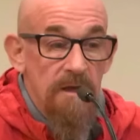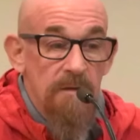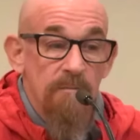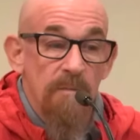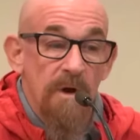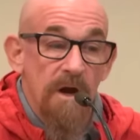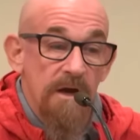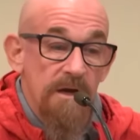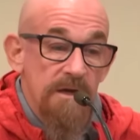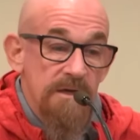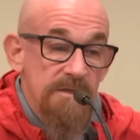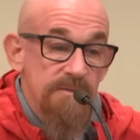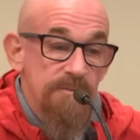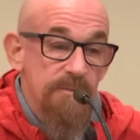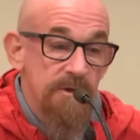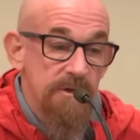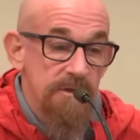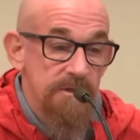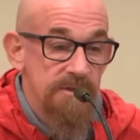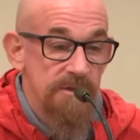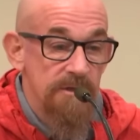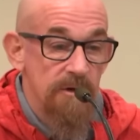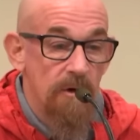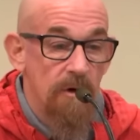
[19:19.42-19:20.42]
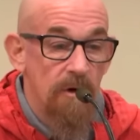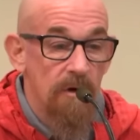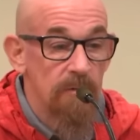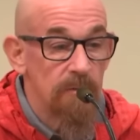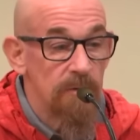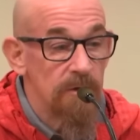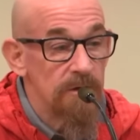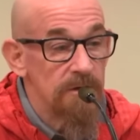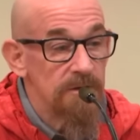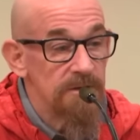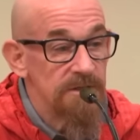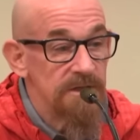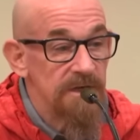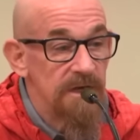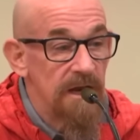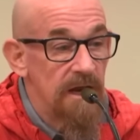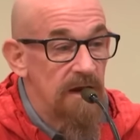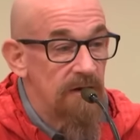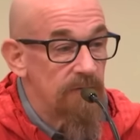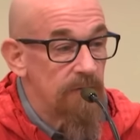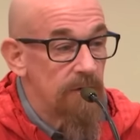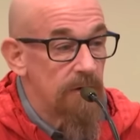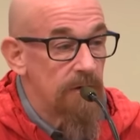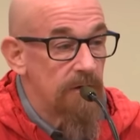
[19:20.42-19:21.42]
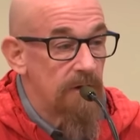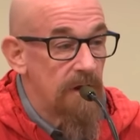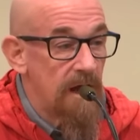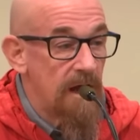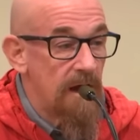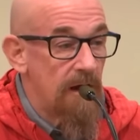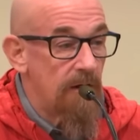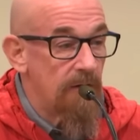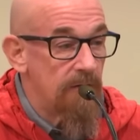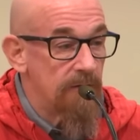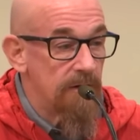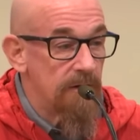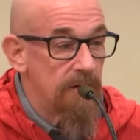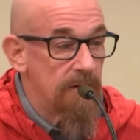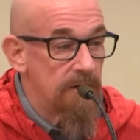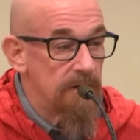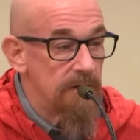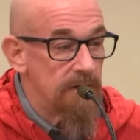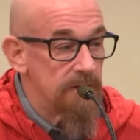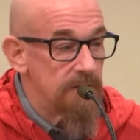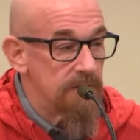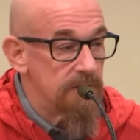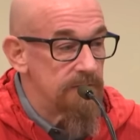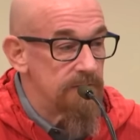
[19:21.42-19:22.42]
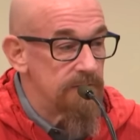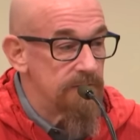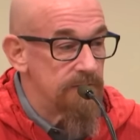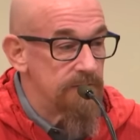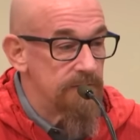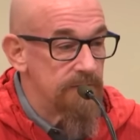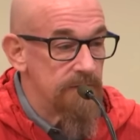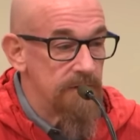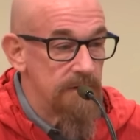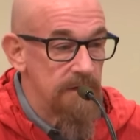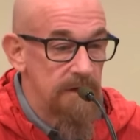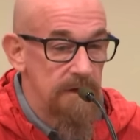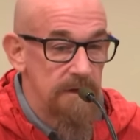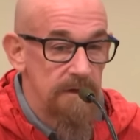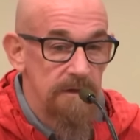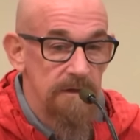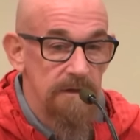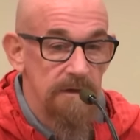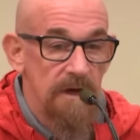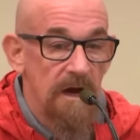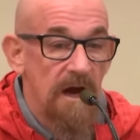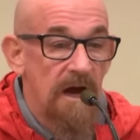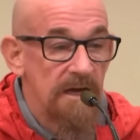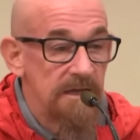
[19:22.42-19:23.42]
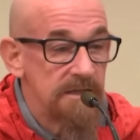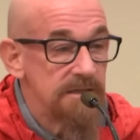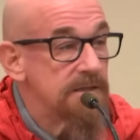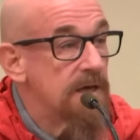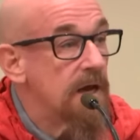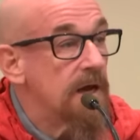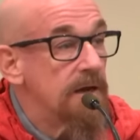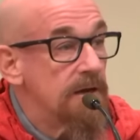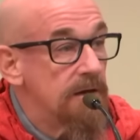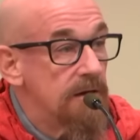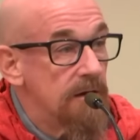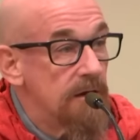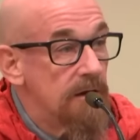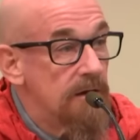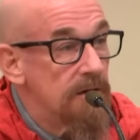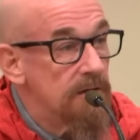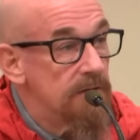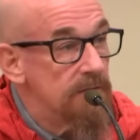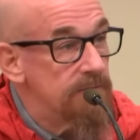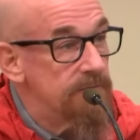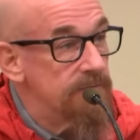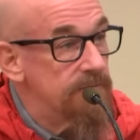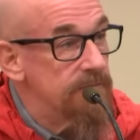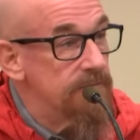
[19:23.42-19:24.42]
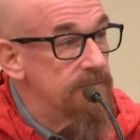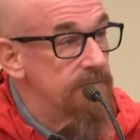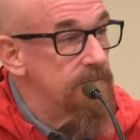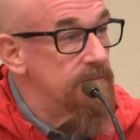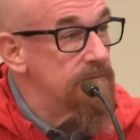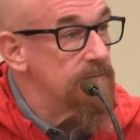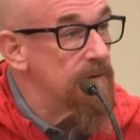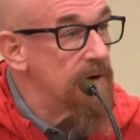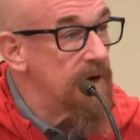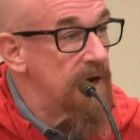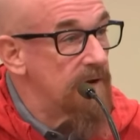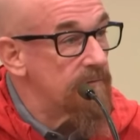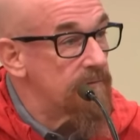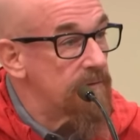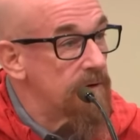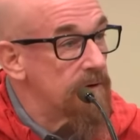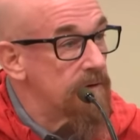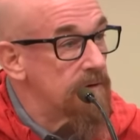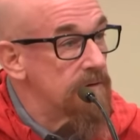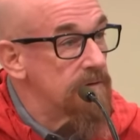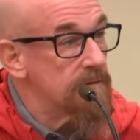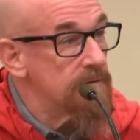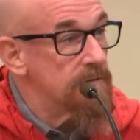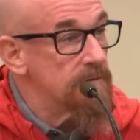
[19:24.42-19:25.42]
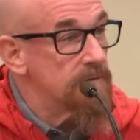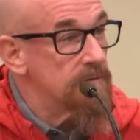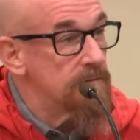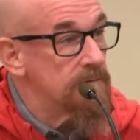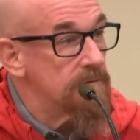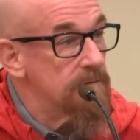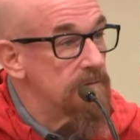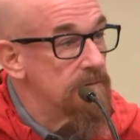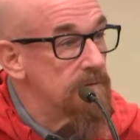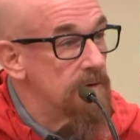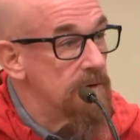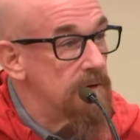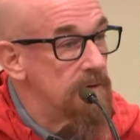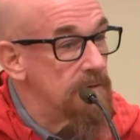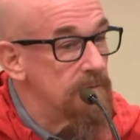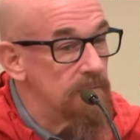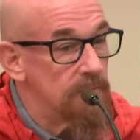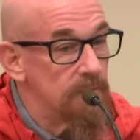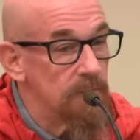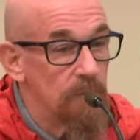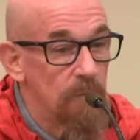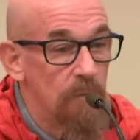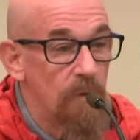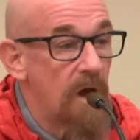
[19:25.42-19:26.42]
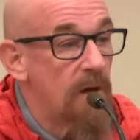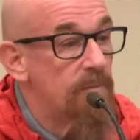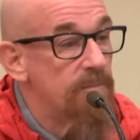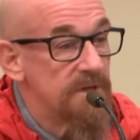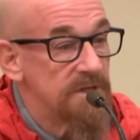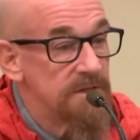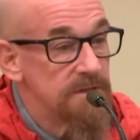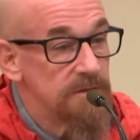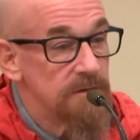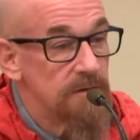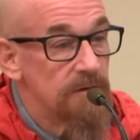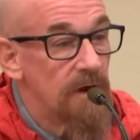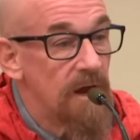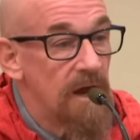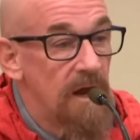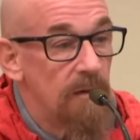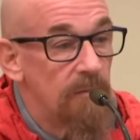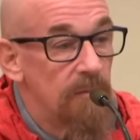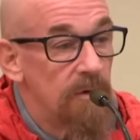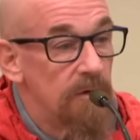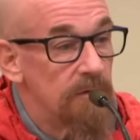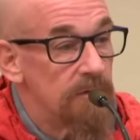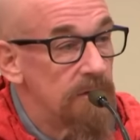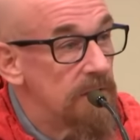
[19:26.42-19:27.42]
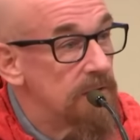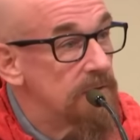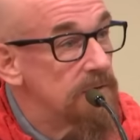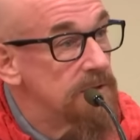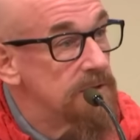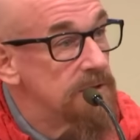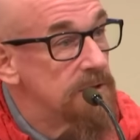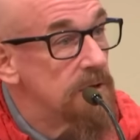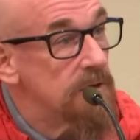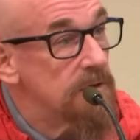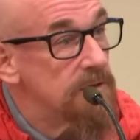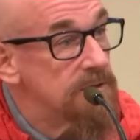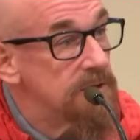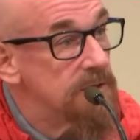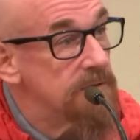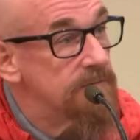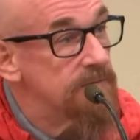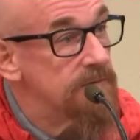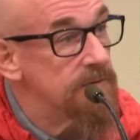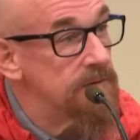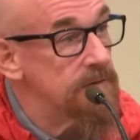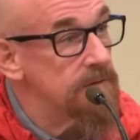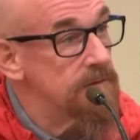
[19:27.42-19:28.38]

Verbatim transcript: In my experience, the armorer's never out of eyesight of whatever weapons or ammo they're in charge of.